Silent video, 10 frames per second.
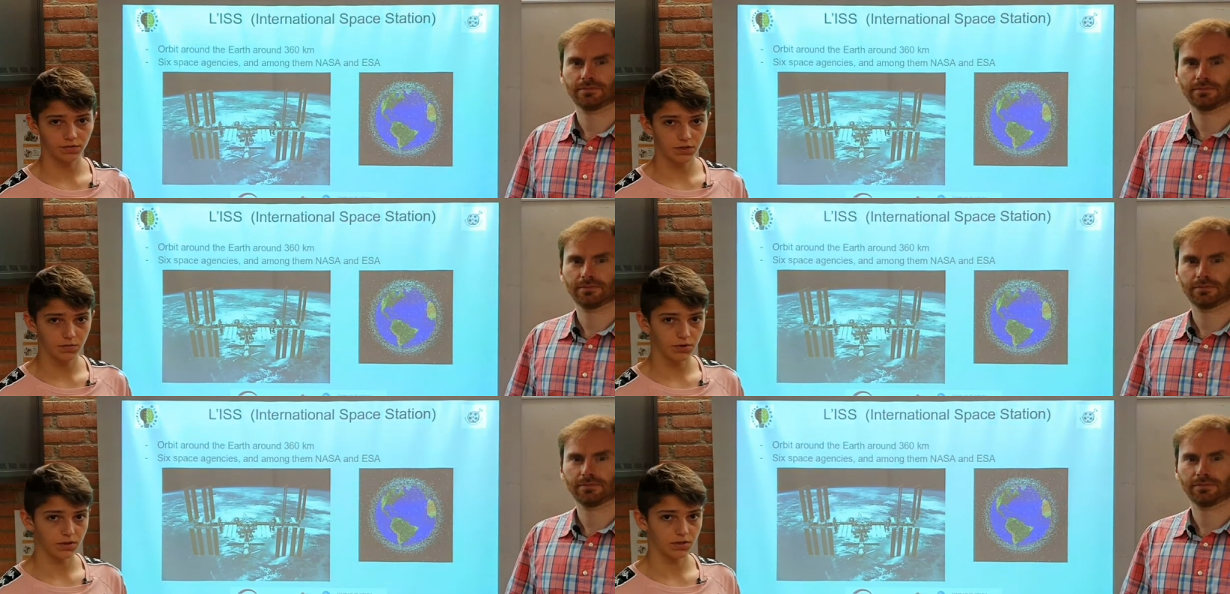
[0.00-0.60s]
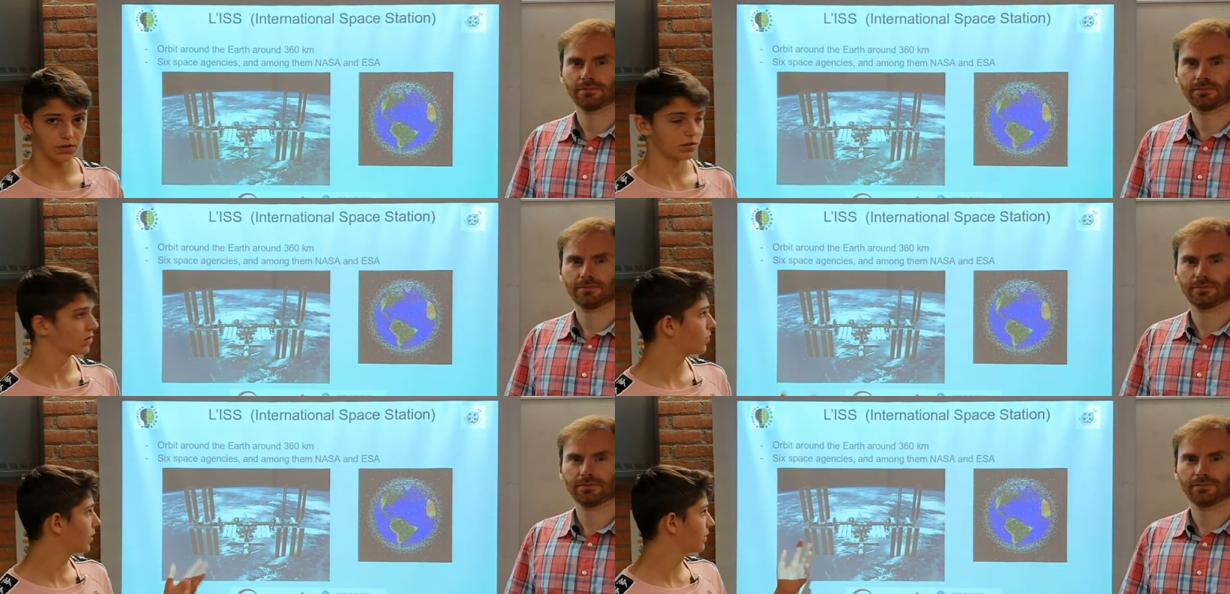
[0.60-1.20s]
Speaker 1: of this project.
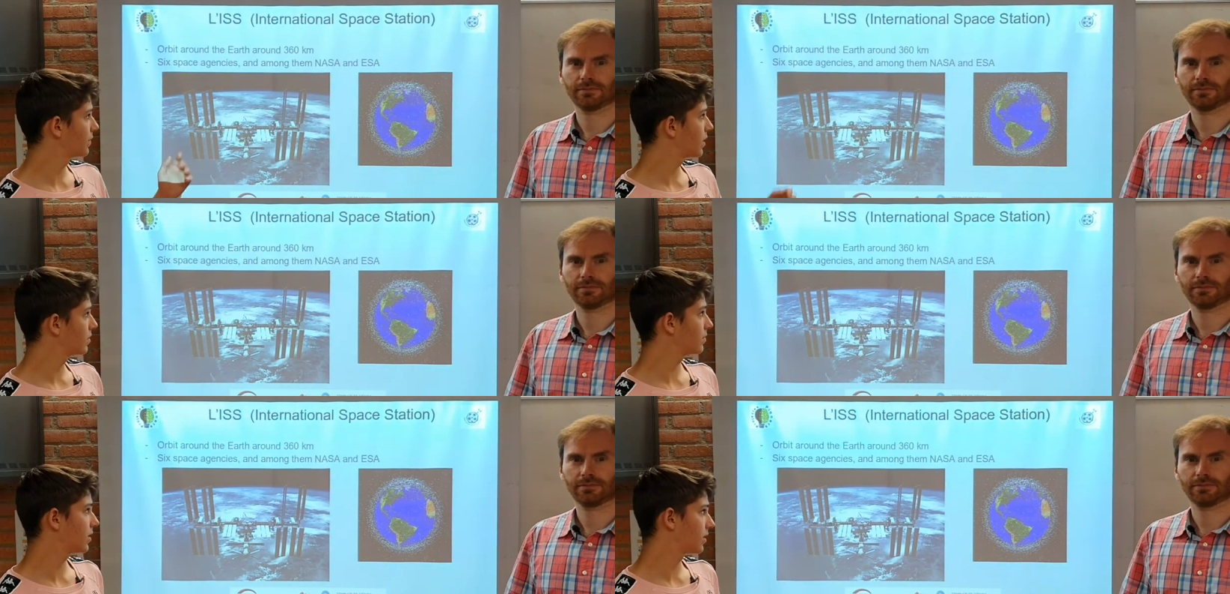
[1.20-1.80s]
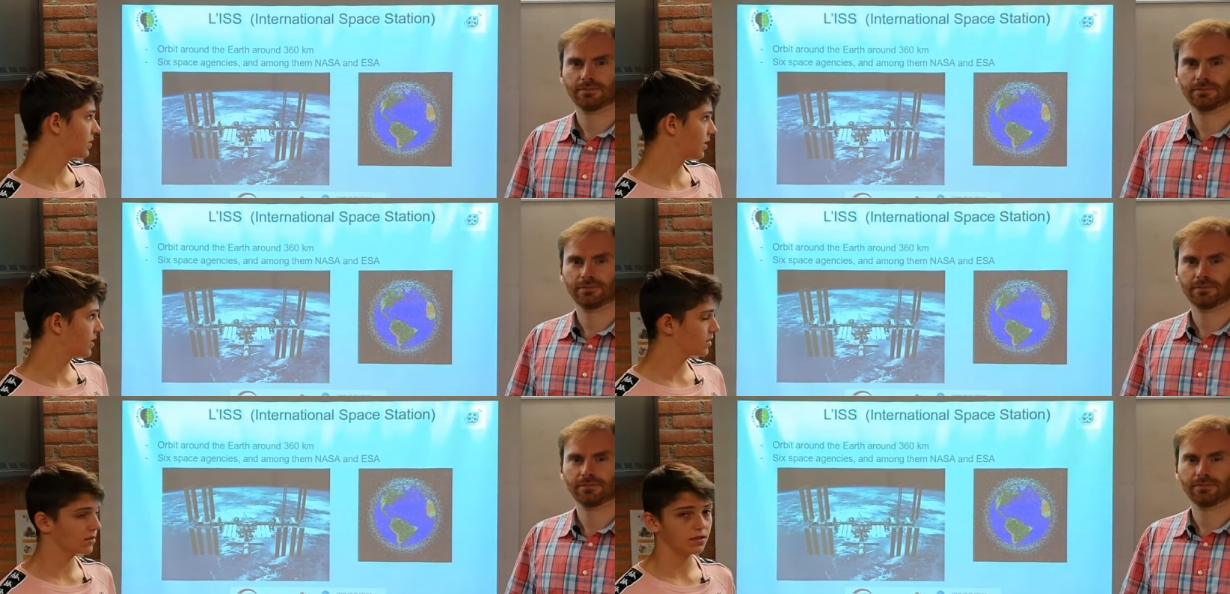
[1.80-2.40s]
One of them are the
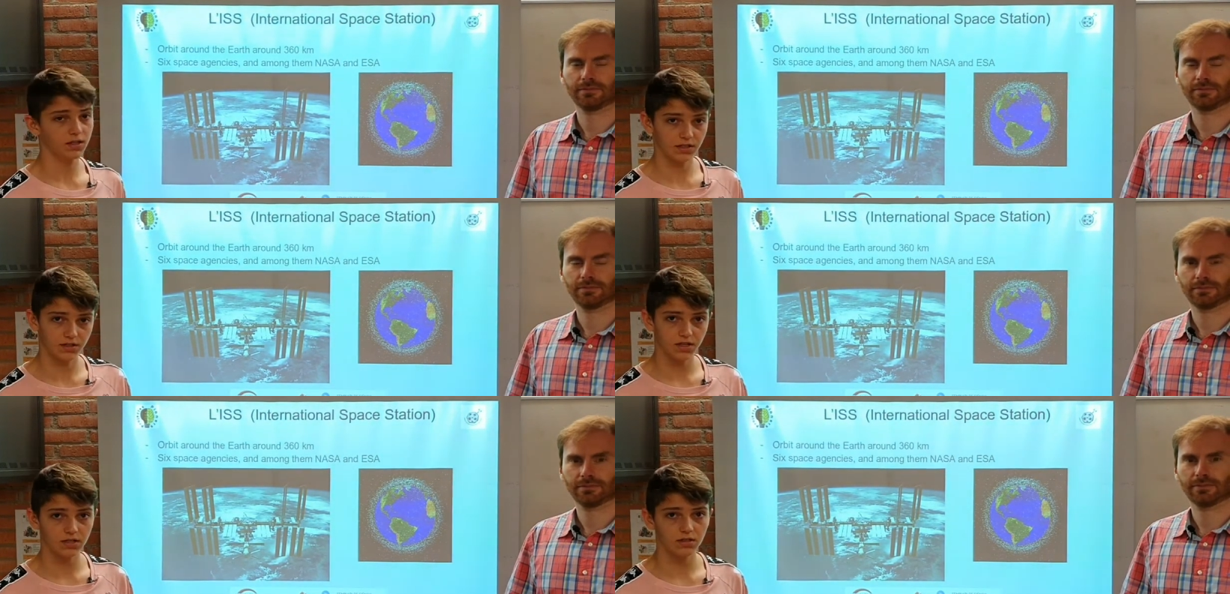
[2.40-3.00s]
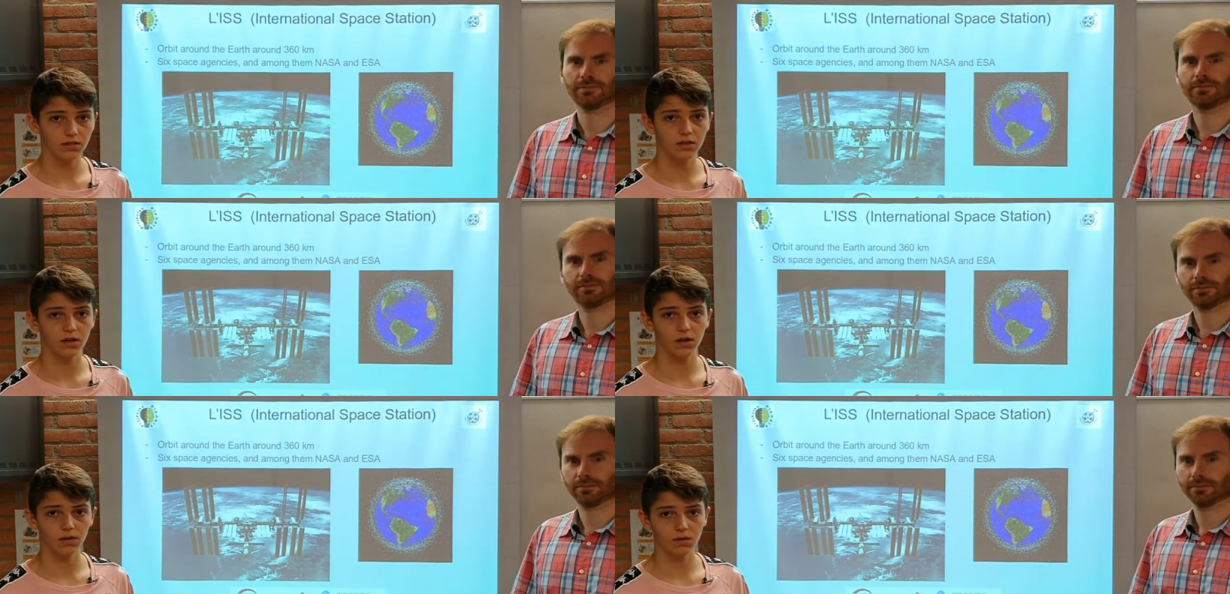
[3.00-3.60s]
NASA, is the NASA, and
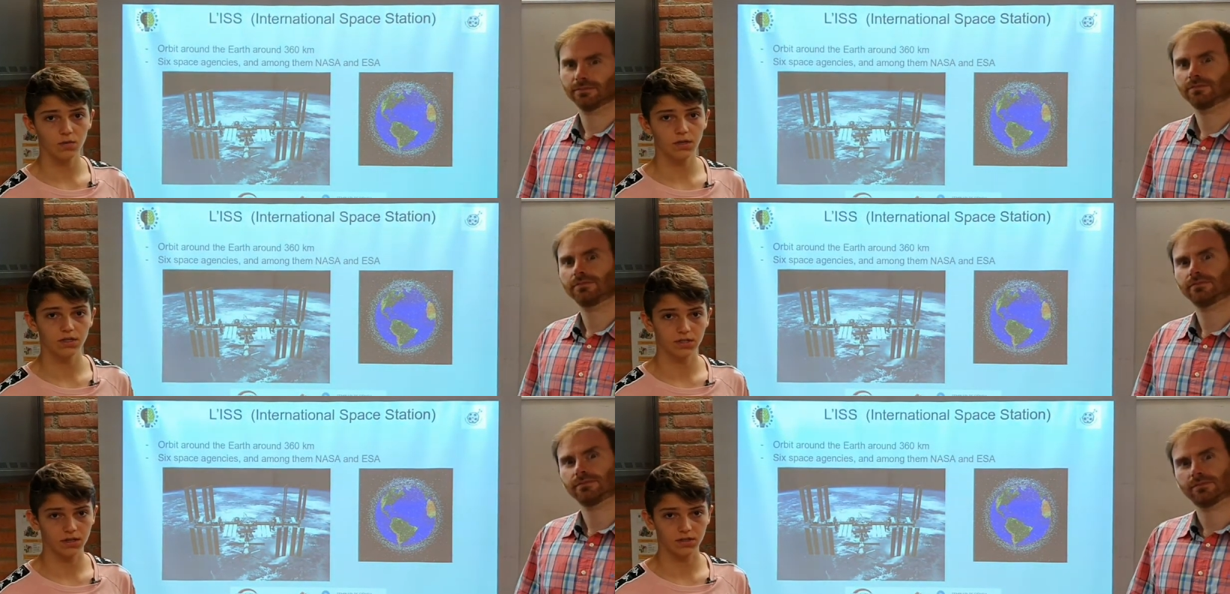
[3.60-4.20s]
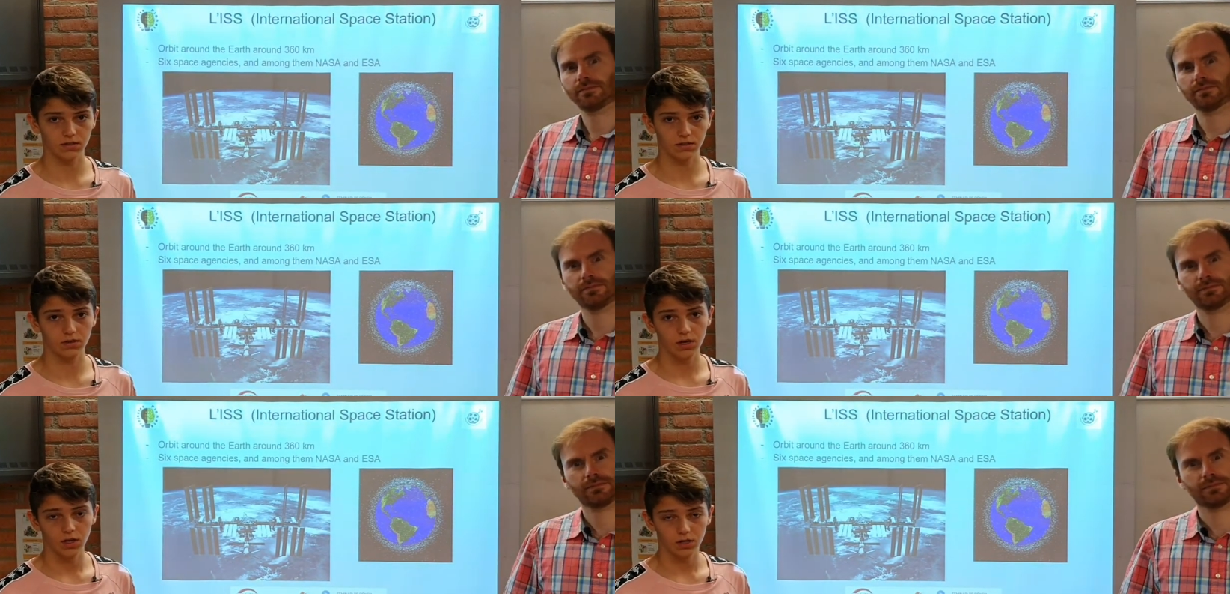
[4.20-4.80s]
another one is the ESA,
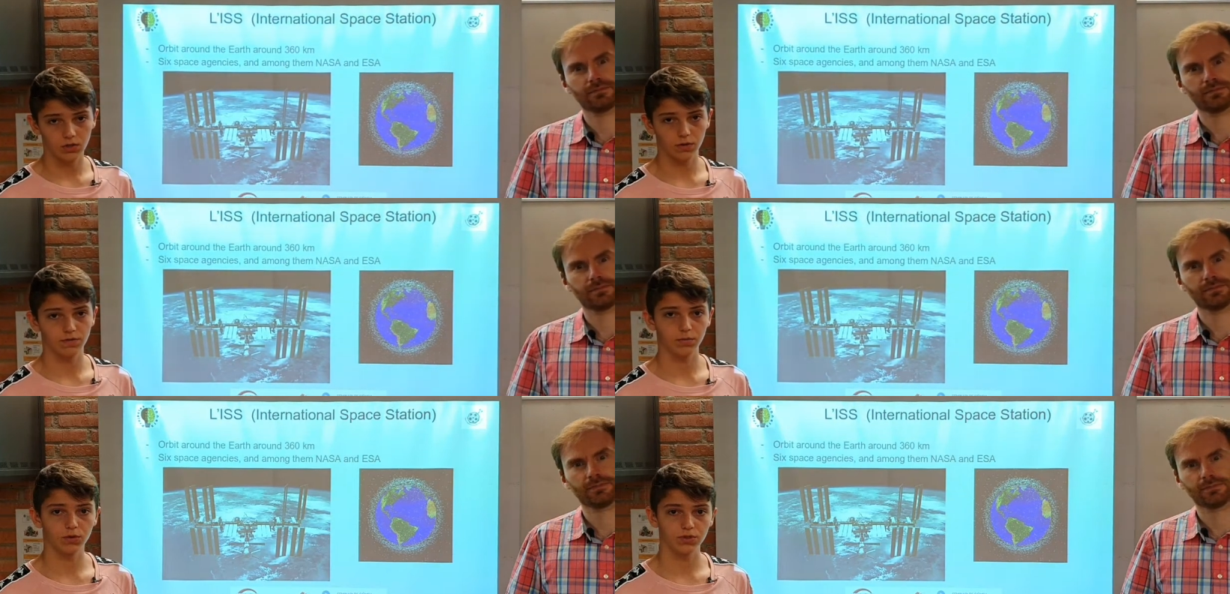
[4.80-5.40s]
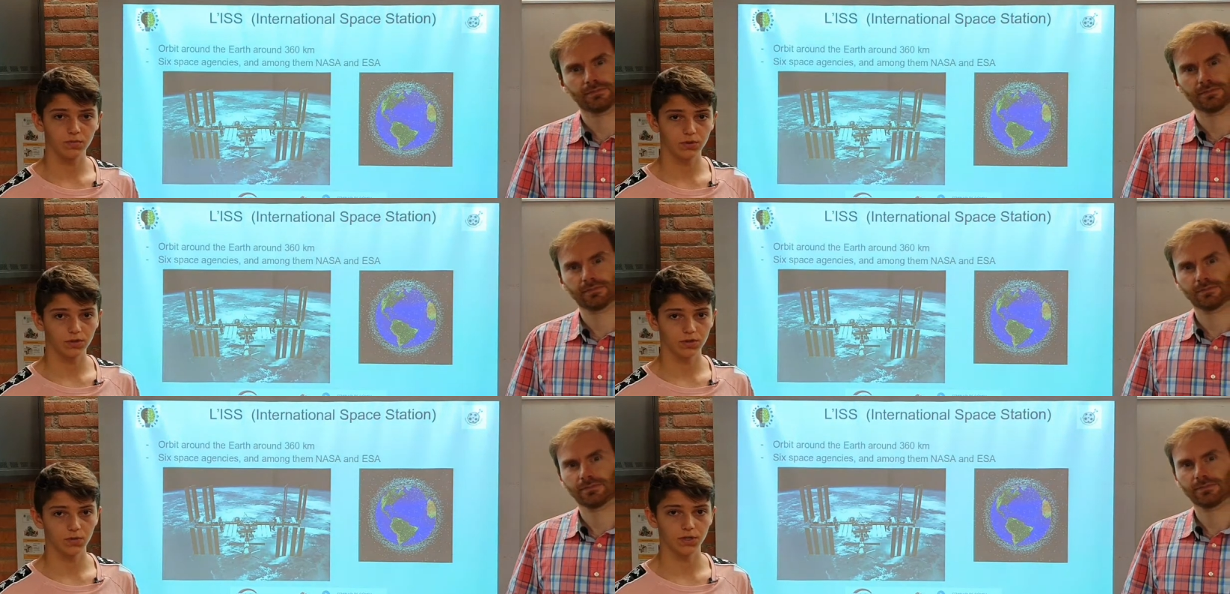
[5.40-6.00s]
two of the most
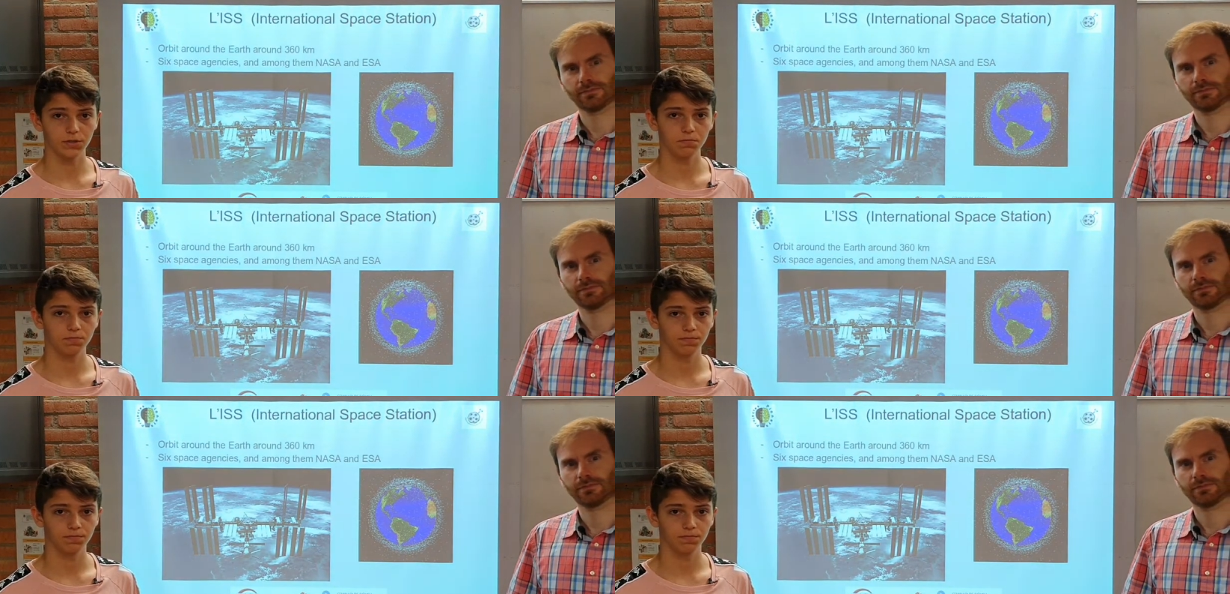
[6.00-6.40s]
important ones.